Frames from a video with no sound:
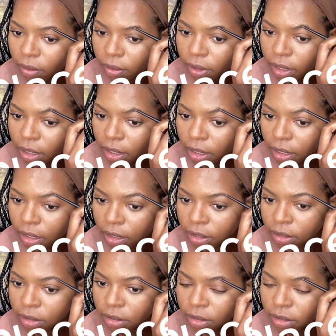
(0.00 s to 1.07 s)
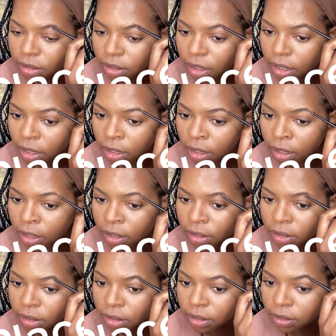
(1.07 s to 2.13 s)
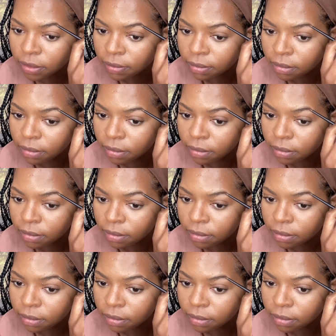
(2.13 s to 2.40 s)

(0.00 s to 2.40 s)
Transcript: orders and